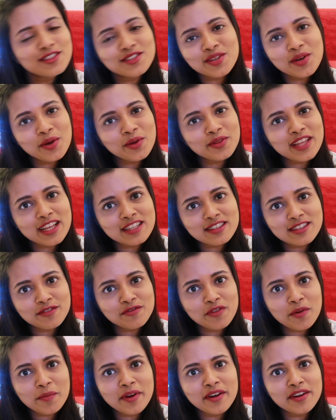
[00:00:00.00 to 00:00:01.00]
So that's it
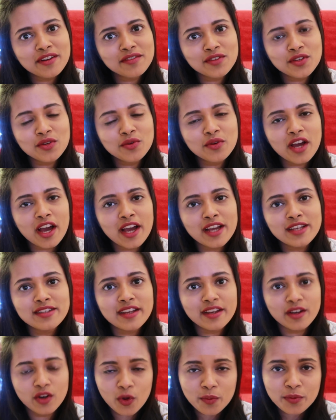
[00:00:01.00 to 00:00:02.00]
for my review, guys.
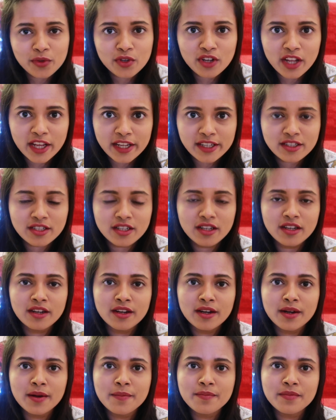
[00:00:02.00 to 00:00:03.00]
I hope you liked
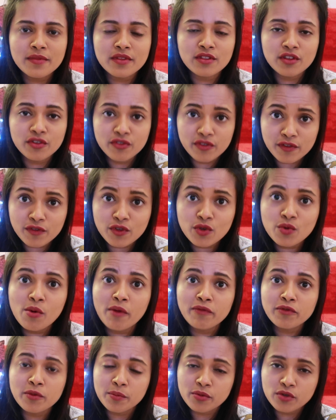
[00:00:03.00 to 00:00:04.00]
the review
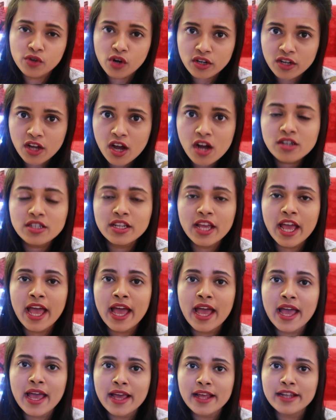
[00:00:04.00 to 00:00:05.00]
of the product,
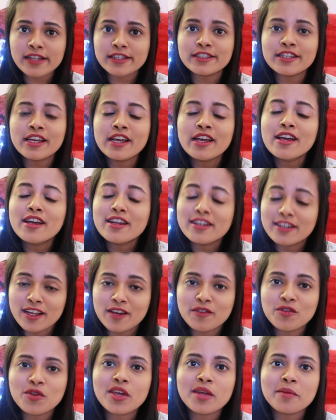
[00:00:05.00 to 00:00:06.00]
and
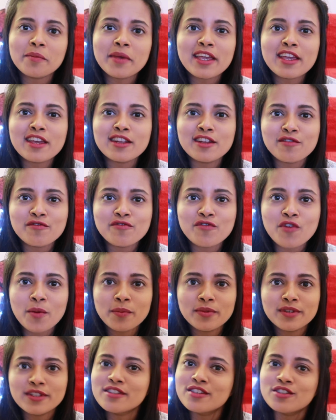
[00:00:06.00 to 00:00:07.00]
now you can make an
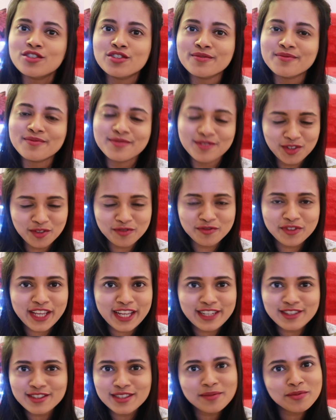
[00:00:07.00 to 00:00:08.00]
informed decision. Don't
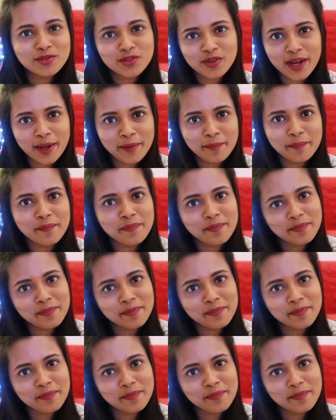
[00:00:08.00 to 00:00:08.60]
forget to subscribe.